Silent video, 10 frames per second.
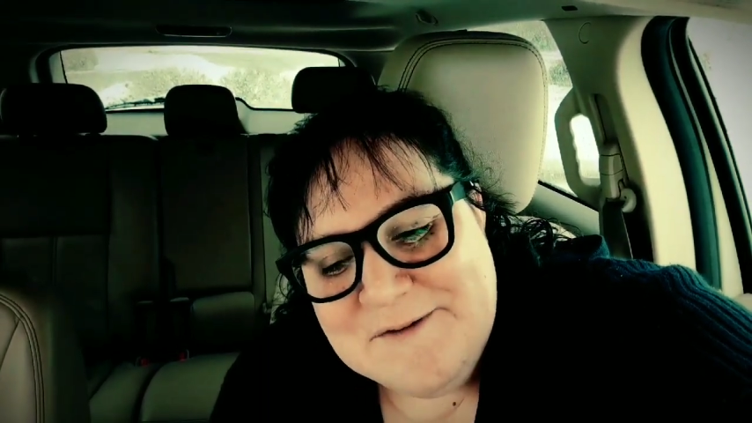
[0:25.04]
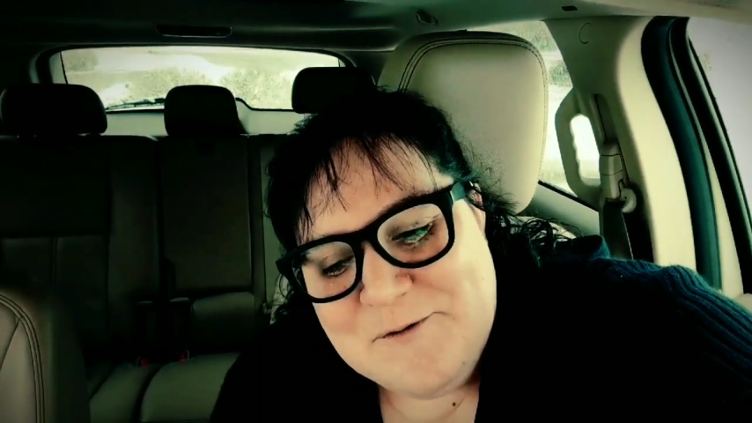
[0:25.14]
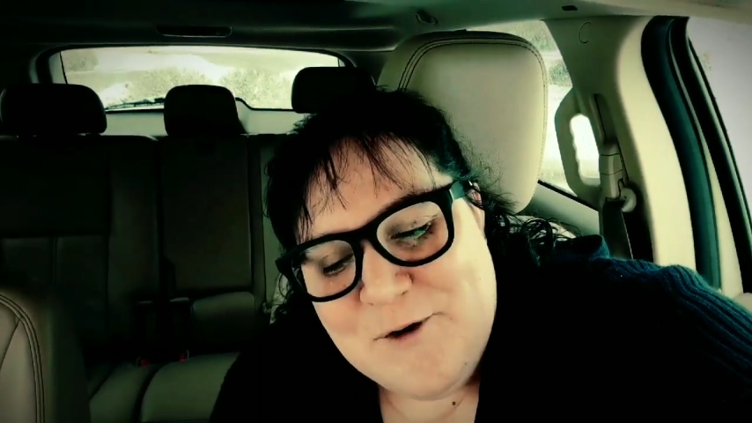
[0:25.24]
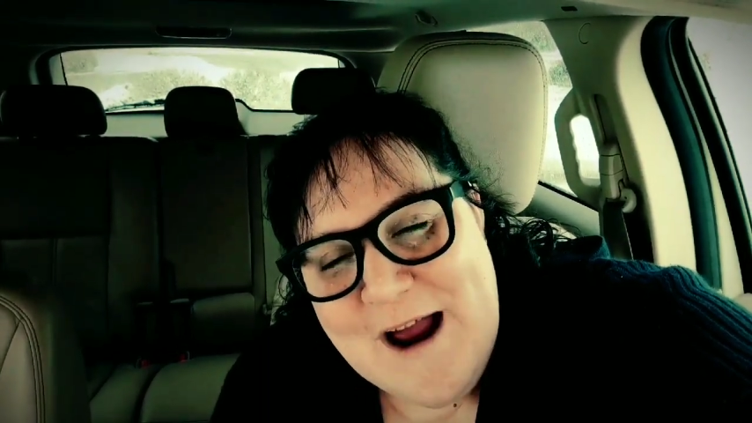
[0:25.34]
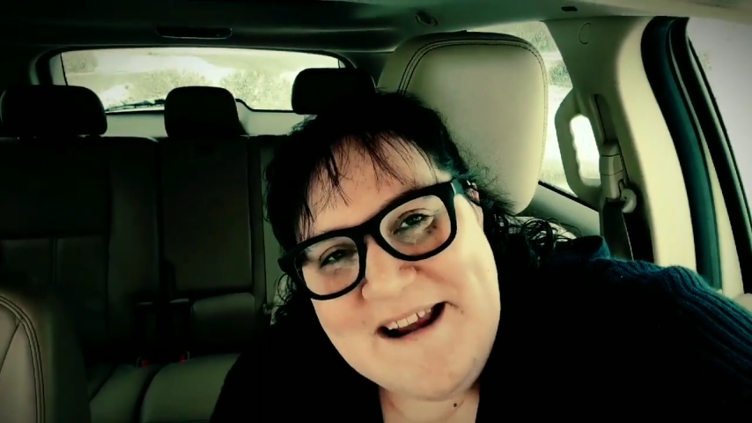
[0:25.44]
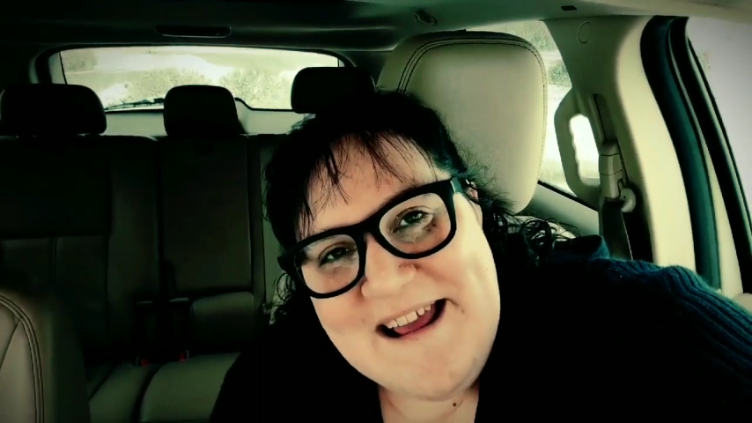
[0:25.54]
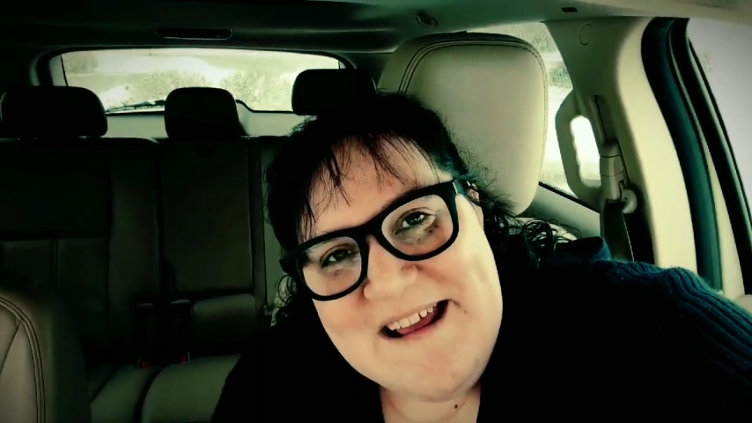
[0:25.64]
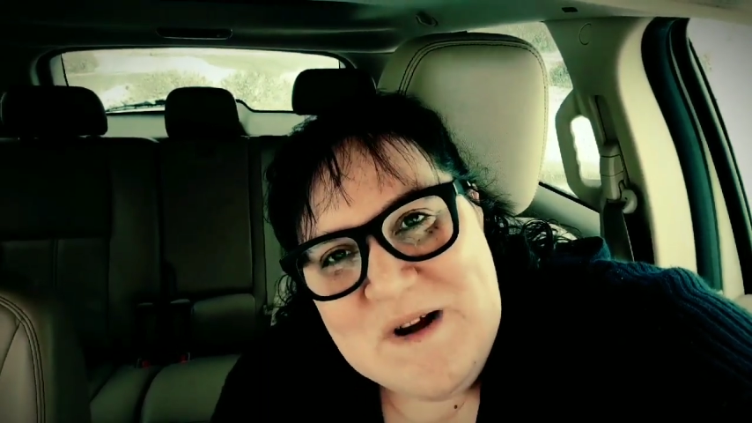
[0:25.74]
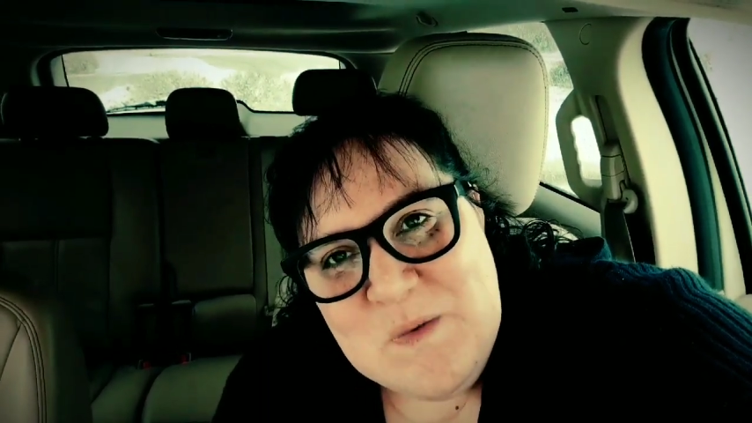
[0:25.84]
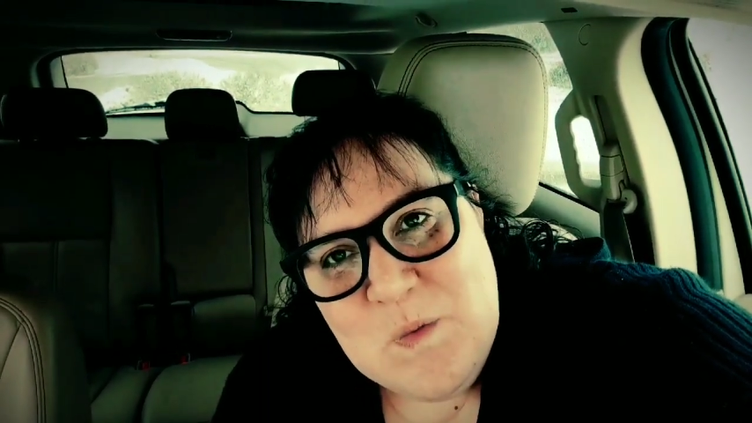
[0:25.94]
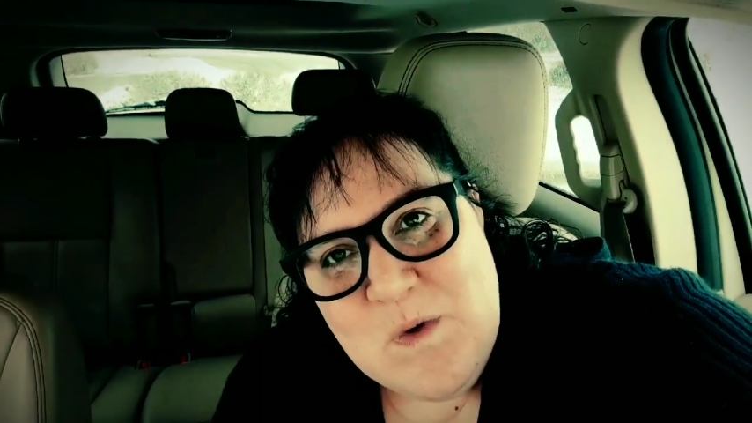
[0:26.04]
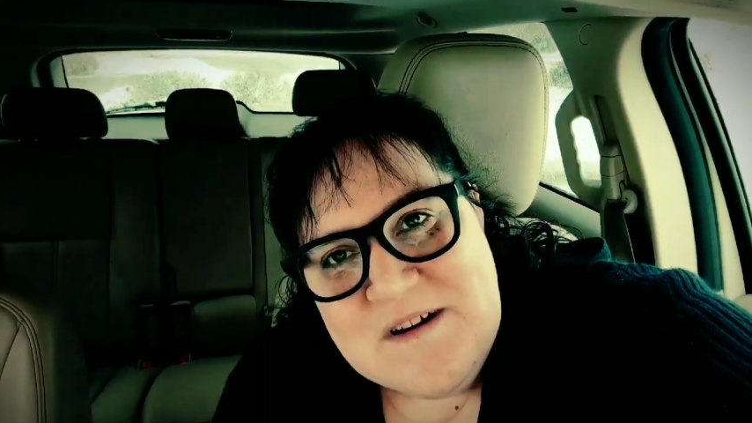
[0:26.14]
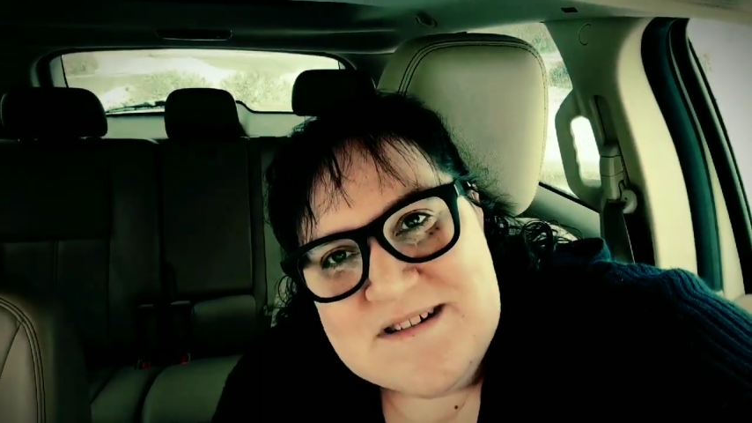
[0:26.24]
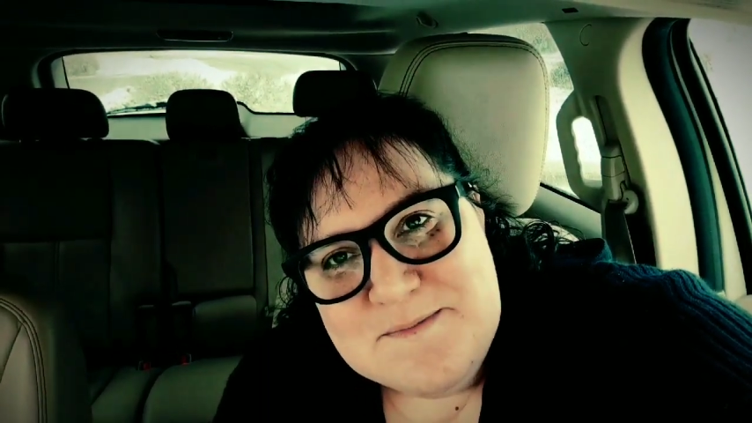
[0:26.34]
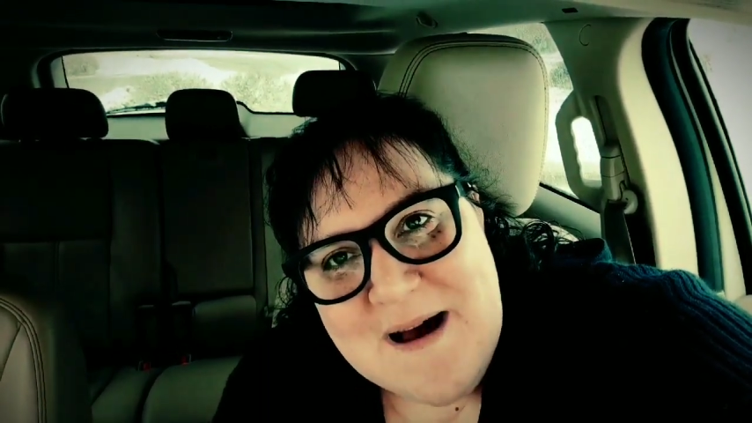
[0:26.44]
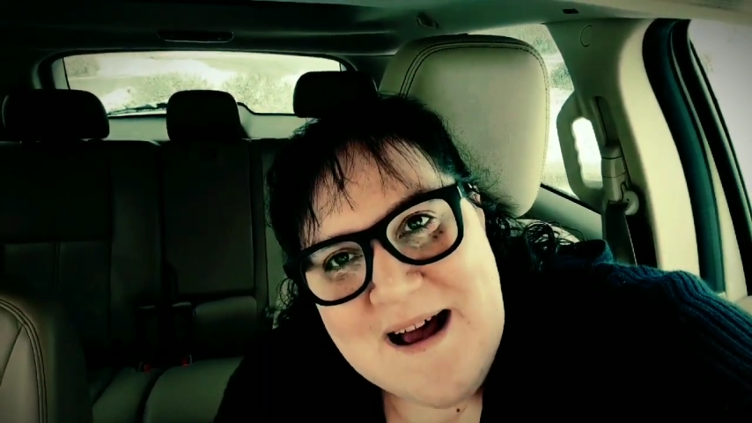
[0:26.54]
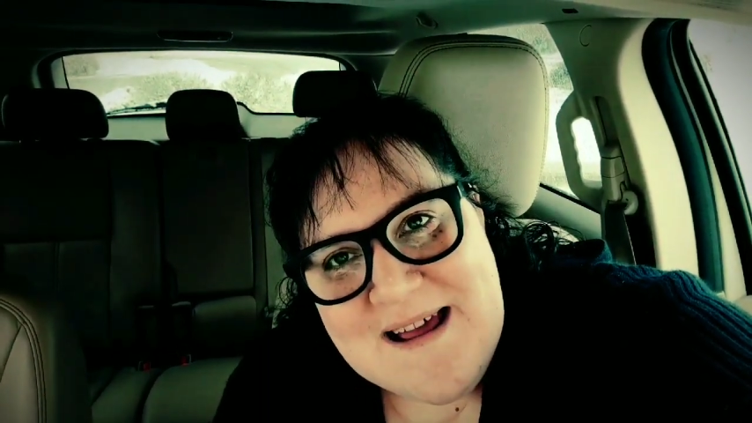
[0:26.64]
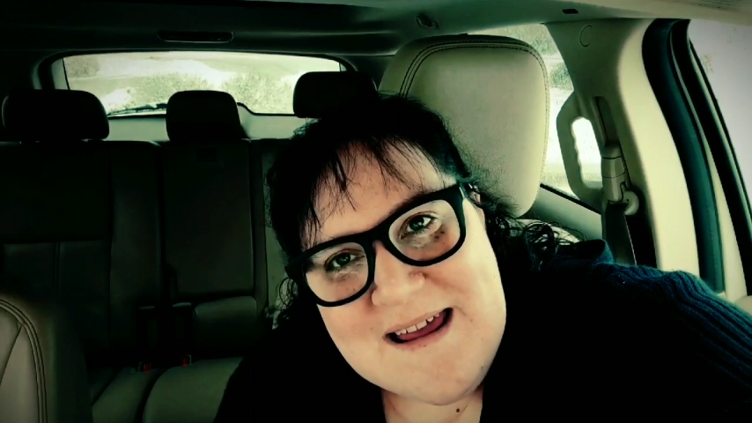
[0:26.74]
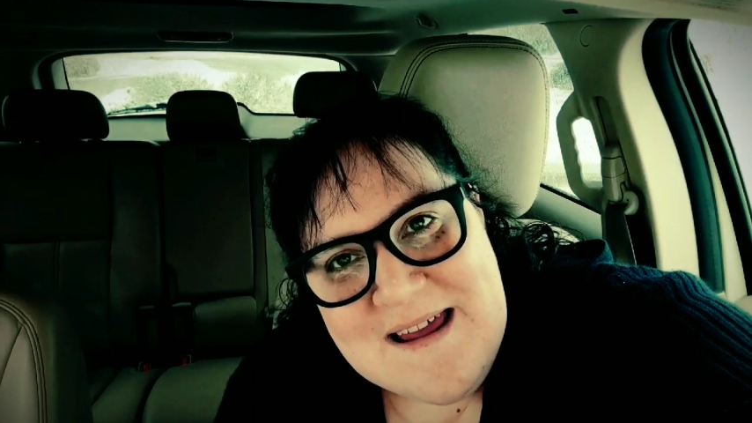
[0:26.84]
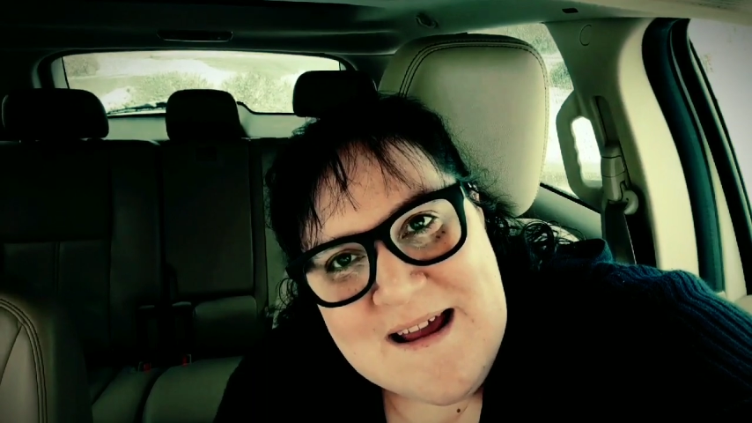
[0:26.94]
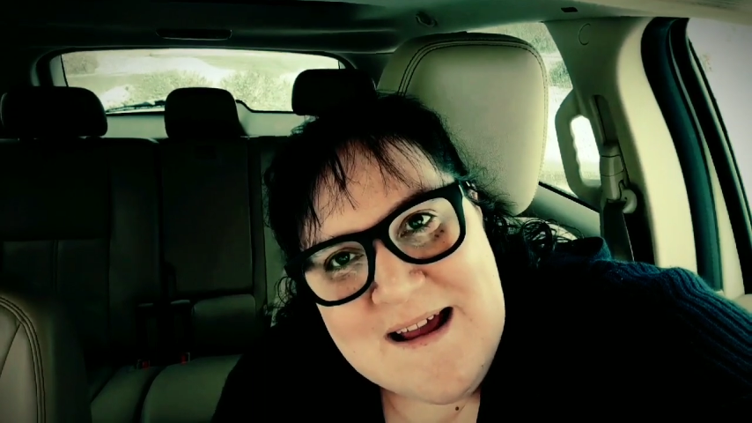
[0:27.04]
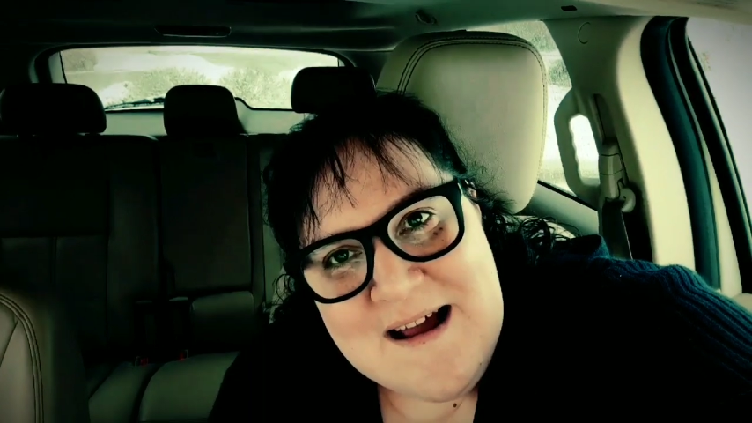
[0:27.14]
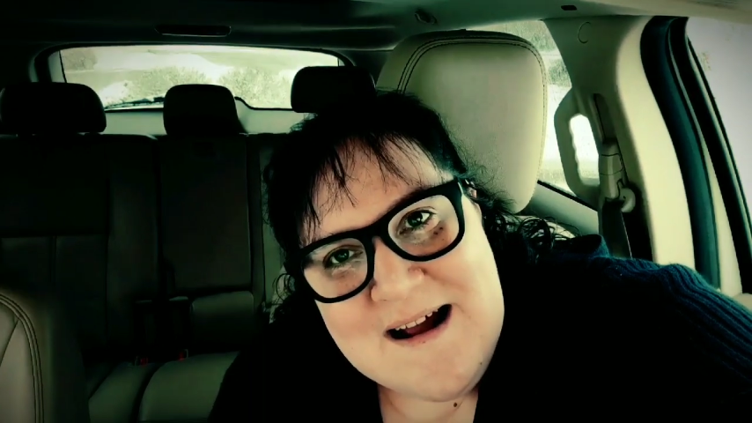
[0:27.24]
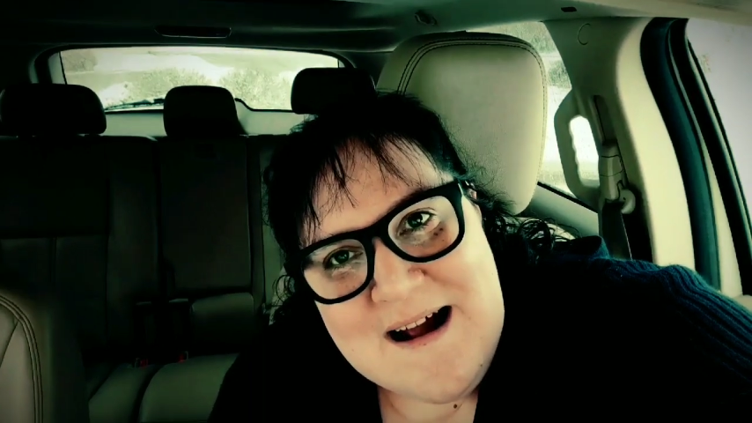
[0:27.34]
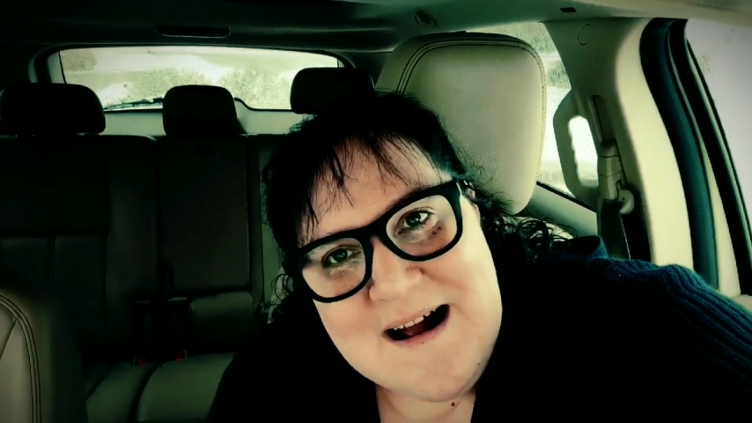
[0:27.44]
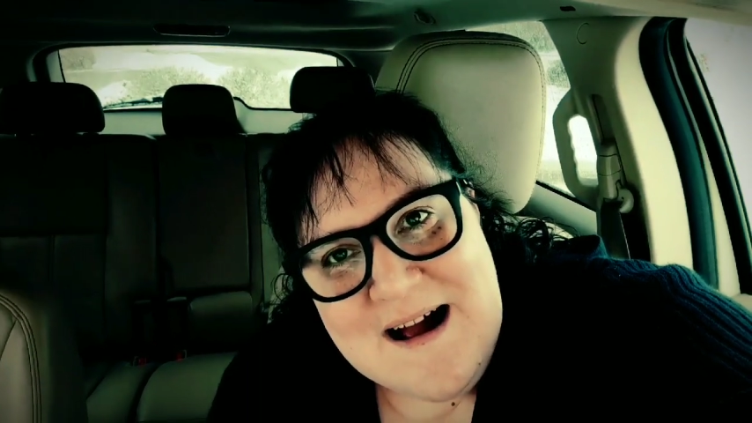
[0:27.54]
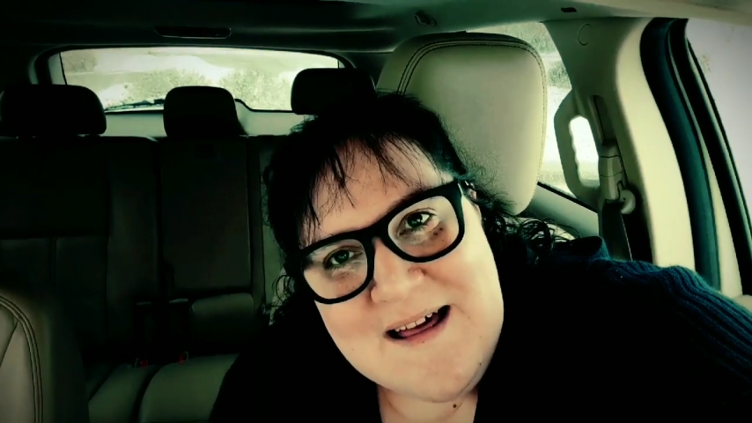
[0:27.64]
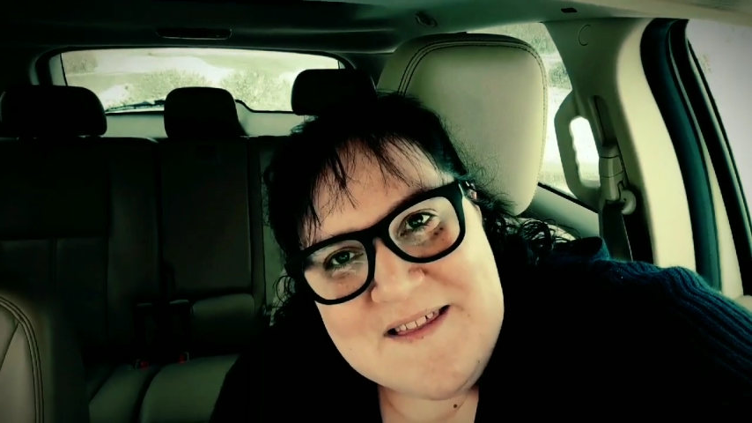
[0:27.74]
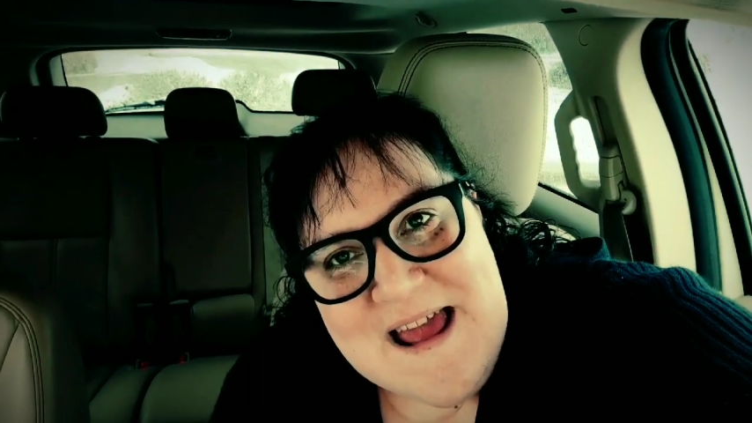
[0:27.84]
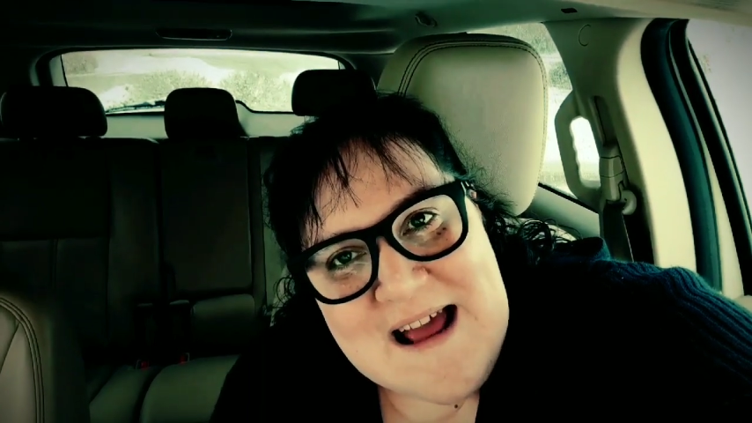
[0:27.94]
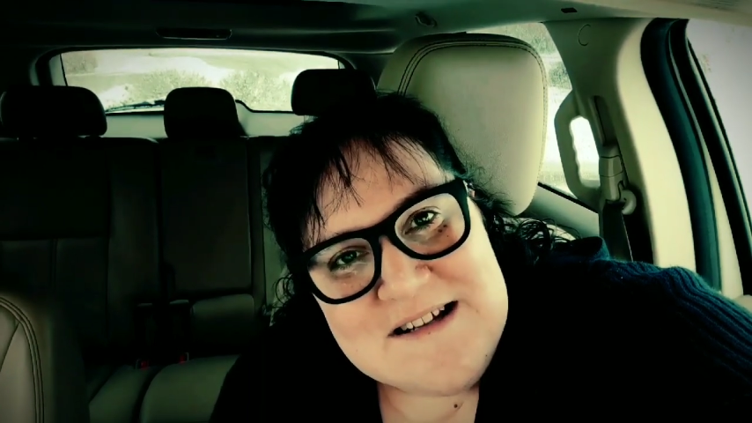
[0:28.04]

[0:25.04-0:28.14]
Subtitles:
Friday was the